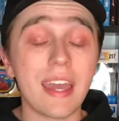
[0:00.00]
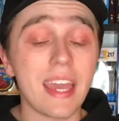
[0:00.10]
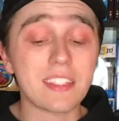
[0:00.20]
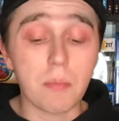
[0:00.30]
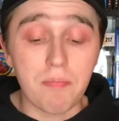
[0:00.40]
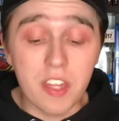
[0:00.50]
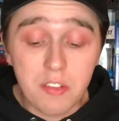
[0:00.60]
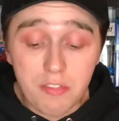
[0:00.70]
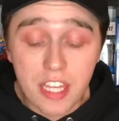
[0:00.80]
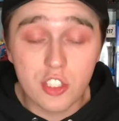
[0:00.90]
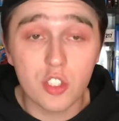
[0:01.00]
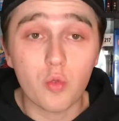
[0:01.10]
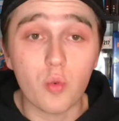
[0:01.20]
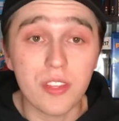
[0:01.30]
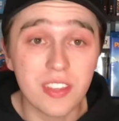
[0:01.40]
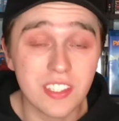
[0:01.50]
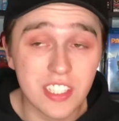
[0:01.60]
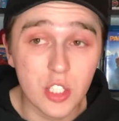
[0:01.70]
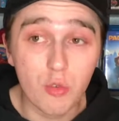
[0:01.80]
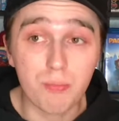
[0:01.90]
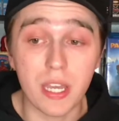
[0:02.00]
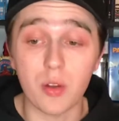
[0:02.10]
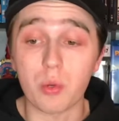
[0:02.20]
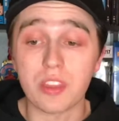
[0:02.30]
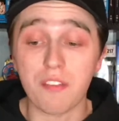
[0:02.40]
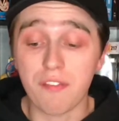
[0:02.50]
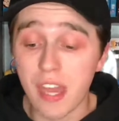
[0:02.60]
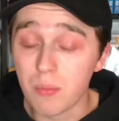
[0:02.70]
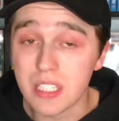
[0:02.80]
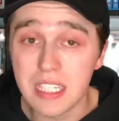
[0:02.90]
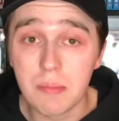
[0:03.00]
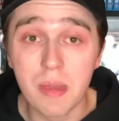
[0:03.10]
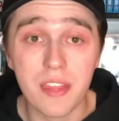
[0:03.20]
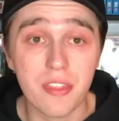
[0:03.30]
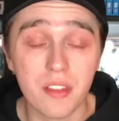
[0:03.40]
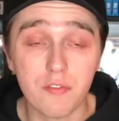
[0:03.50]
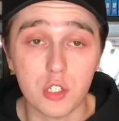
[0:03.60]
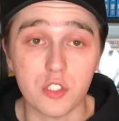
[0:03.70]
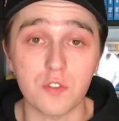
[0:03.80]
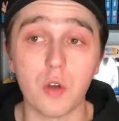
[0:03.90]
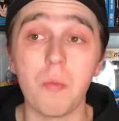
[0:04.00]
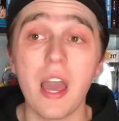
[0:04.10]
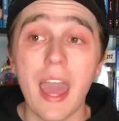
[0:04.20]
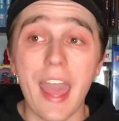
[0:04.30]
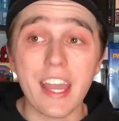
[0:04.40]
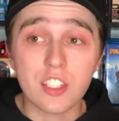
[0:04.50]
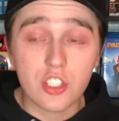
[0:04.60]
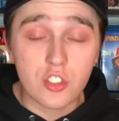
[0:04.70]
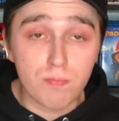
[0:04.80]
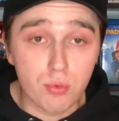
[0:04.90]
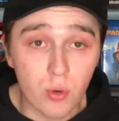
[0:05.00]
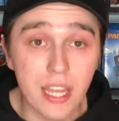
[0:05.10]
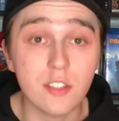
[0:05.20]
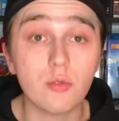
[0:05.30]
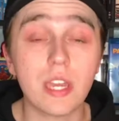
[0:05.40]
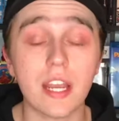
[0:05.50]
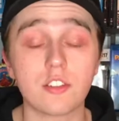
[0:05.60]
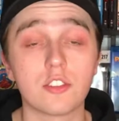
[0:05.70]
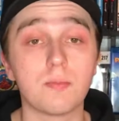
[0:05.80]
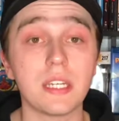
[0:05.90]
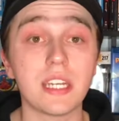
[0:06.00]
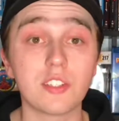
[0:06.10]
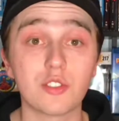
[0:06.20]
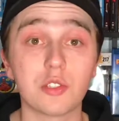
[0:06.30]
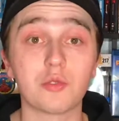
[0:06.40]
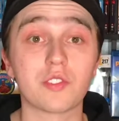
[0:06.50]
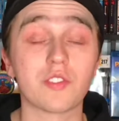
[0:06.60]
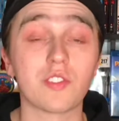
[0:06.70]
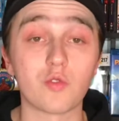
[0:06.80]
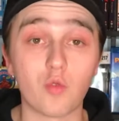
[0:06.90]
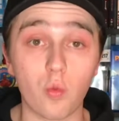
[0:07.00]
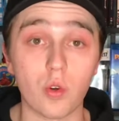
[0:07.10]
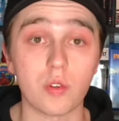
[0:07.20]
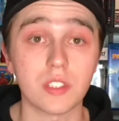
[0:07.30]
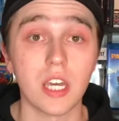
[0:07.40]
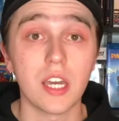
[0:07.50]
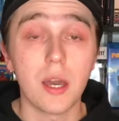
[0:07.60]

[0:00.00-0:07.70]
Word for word: It's an adventure with this cute bear, with the family he met in the first film, and just brand new characters being introduced into this world.